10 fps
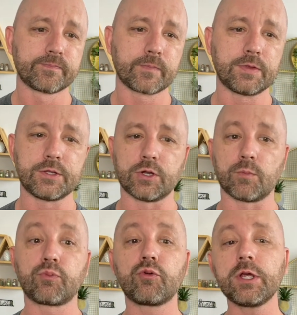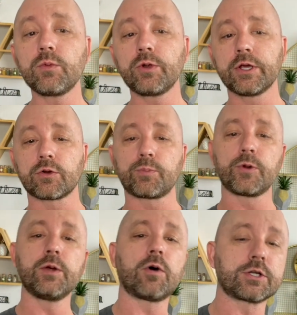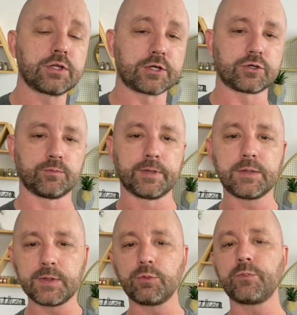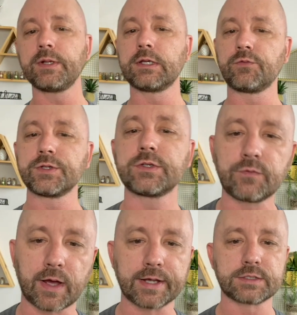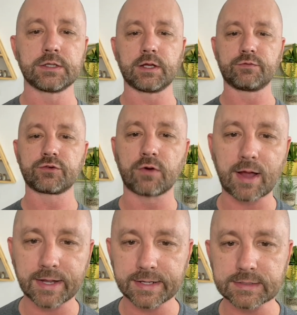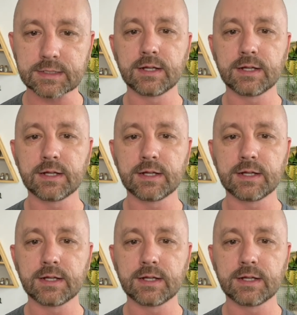And then, pre-read or pre-watch a lecture. Many people have been given this advice. They've tried it.